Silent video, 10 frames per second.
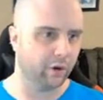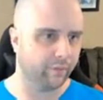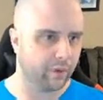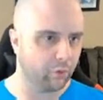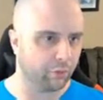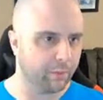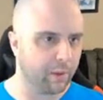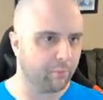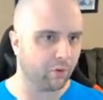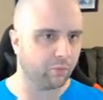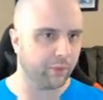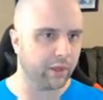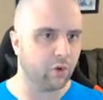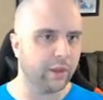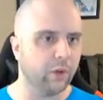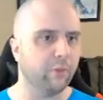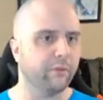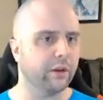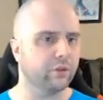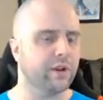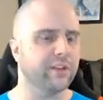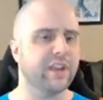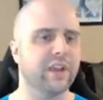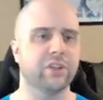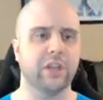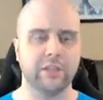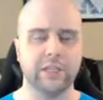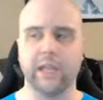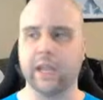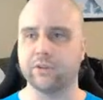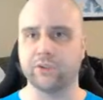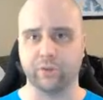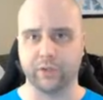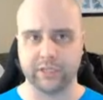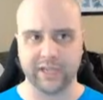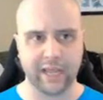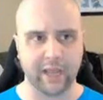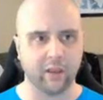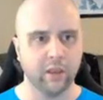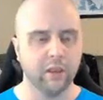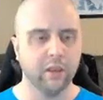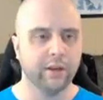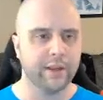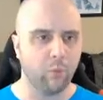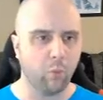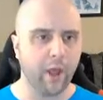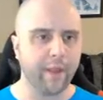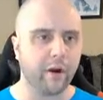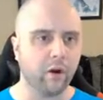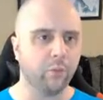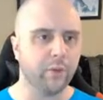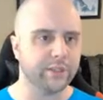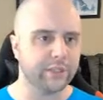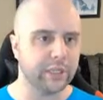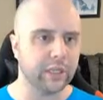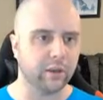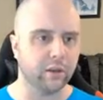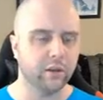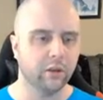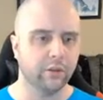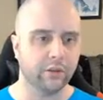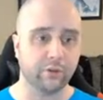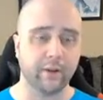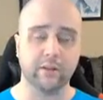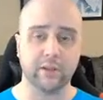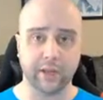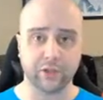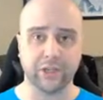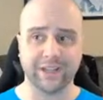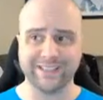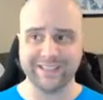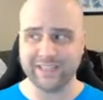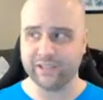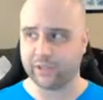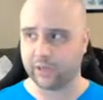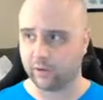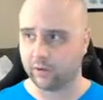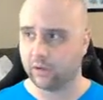If you would remember, we go here, we've got a transaction ID and a string tag. Now, why aren't we seeing the transaction IDs here?